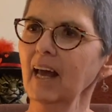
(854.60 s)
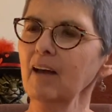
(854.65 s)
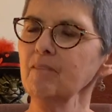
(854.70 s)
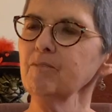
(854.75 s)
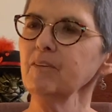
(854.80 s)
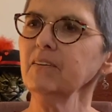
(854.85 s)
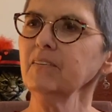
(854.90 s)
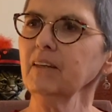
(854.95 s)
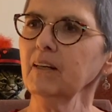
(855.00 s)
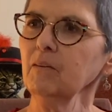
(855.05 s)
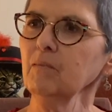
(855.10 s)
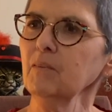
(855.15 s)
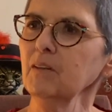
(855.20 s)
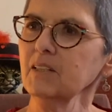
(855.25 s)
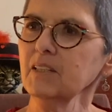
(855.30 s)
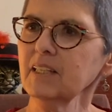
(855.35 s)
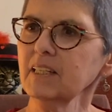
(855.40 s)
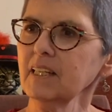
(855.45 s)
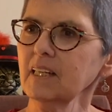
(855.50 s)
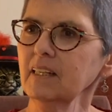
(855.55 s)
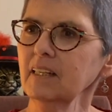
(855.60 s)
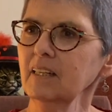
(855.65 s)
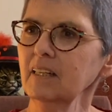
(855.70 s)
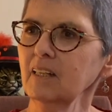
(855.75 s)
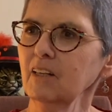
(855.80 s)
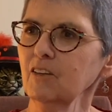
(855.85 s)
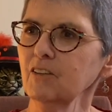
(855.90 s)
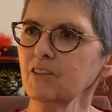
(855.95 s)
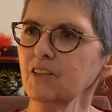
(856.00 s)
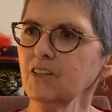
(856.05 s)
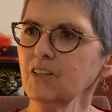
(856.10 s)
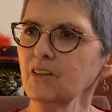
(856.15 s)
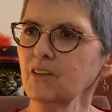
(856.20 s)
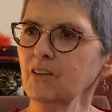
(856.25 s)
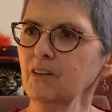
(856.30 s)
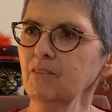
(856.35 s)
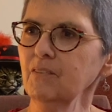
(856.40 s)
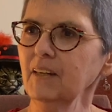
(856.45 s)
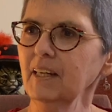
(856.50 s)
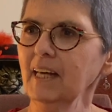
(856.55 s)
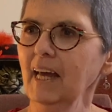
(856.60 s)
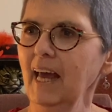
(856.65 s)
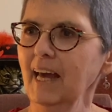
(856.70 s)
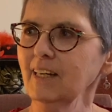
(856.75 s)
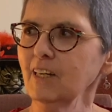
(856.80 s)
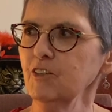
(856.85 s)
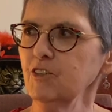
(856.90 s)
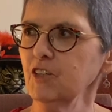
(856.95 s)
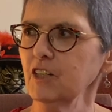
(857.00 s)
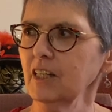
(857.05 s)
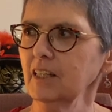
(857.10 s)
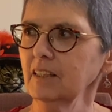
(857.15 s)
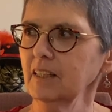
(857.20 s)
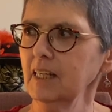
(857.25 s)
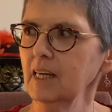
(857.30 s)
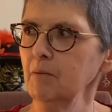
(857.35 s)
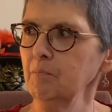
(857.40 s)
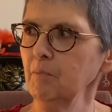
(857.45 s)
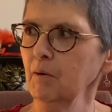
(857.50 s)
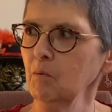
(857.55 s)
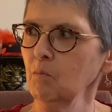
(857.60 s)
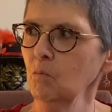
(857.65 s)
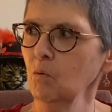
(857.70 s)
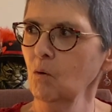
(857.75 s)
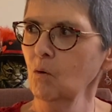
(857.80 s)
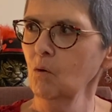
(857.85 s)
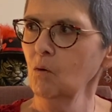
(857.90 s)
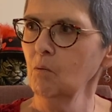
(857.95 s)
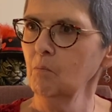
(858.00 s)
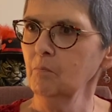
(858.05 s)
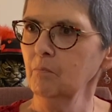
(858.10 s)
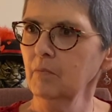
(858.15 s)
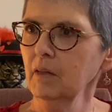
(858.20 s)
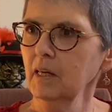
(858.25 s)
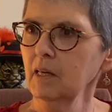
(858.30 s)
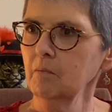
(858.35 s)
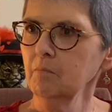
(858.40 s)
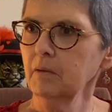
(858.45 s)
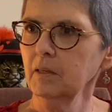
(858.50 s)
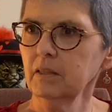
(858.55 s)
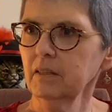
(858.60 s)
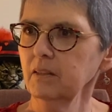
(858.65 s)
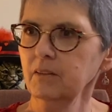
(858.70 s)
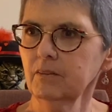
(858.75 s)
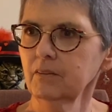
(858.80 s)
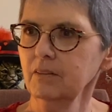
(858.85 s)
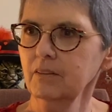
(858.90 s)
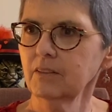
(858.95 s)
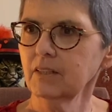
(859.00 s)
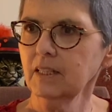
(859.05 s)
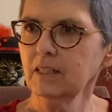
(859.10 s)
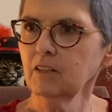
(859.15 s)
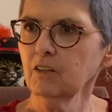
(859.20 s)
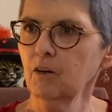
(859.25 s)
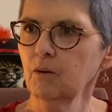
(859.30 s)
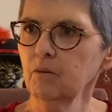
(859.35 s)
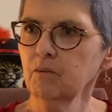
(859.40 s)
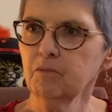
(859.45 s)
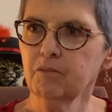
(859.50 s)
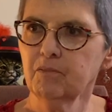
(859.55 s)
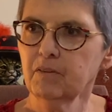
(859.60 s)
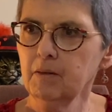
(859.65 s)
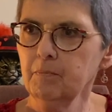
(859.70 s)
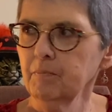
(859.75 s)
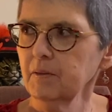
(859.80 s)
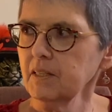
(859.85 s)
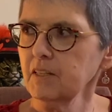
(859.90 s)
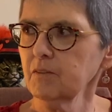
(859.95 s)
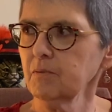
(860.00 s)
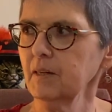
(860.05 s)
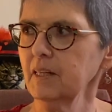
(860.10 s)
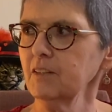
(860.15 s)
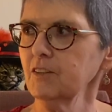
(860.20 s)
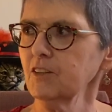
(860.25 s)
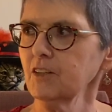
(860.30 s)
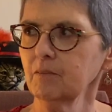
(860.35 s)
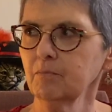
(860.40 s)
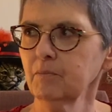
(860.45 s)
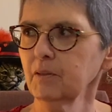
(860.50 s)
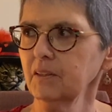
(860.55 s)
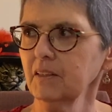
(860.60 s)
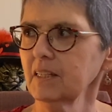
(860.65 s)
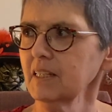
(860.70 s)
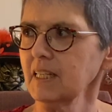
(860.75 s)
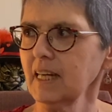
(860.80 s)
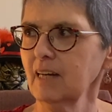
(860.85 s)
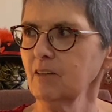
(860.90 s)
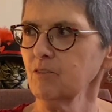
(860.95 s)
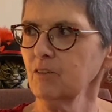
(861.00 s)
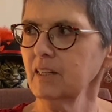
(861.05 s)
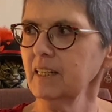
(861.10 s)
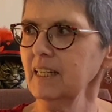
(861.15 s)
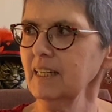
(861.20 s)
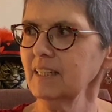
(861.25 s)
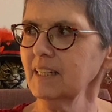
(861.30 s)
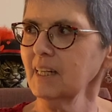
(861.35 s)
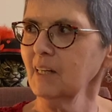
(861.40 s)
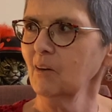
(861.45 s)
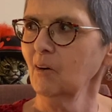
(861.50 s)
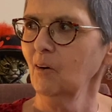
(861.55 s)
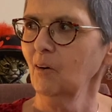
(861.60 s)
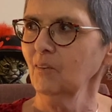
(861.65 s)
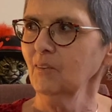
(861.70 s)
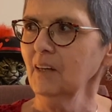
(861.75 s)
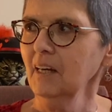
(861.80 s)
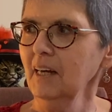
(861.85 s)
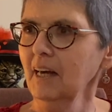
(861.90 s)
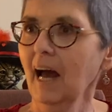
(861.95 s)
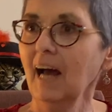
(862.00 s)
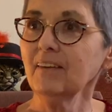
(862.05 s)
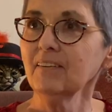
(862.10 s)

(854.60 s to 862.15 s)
Everything was conserving energy and keeping warm, but you didn't go and flip a switch and put the central heating on.